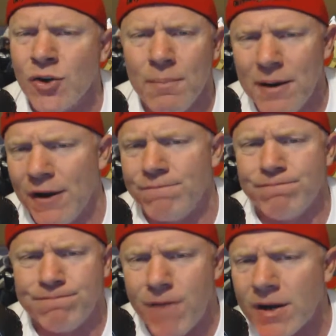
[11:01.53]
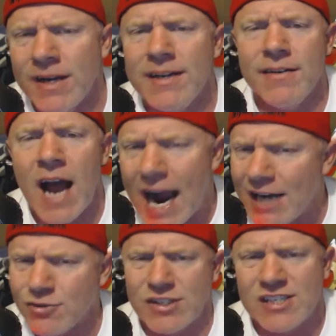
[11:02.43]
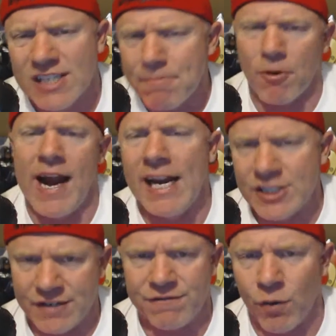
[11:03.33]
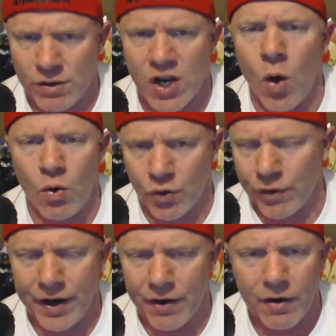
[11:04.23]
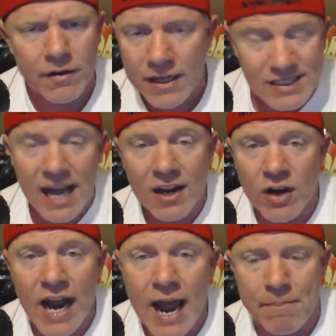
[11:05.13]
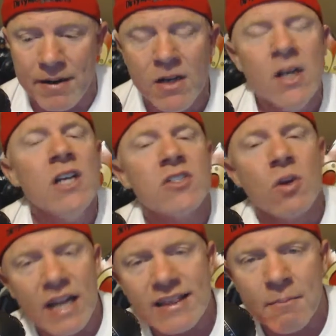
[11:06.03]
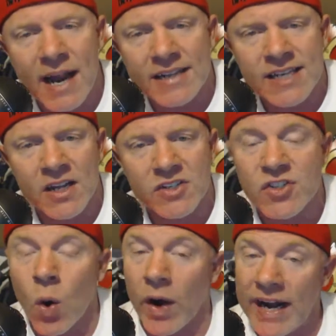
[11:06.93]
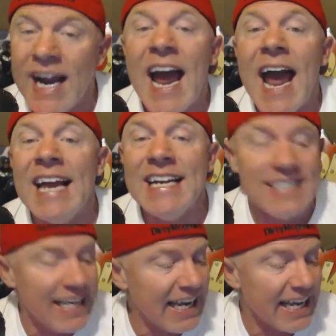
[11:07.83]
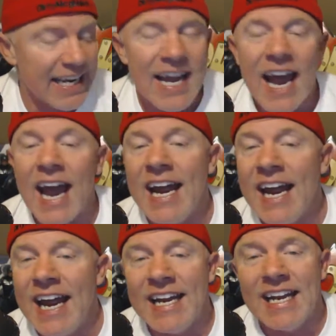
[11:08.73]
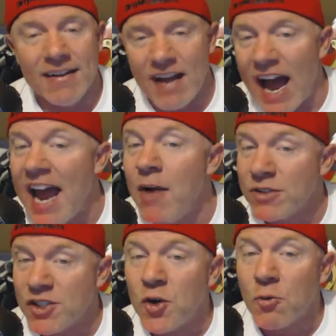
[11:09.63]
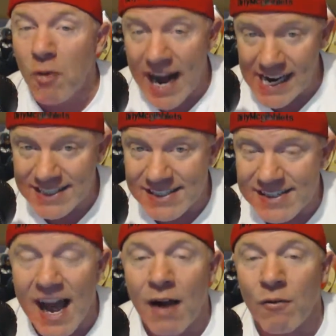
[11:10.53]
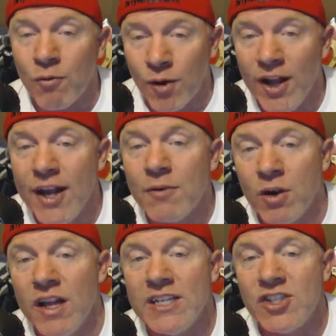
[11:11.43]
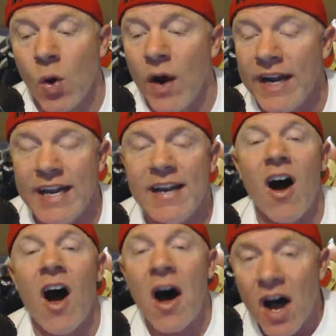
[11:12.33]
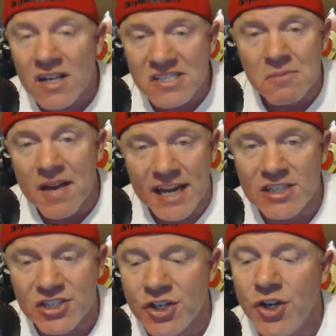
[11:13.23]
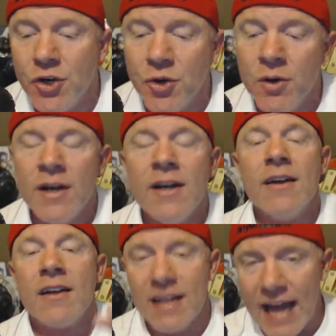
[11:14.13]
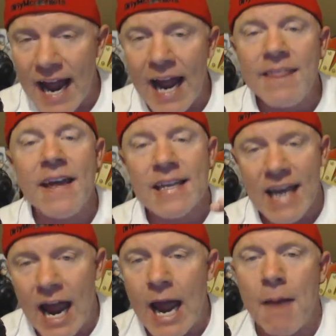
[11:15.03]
is going to be a fucking Hydra sleeper agent for his whole career. That's not going to happen. So, let the man tell a story. And he did. And it was great. I really, really enjoyed it. Awesome issue. Glad that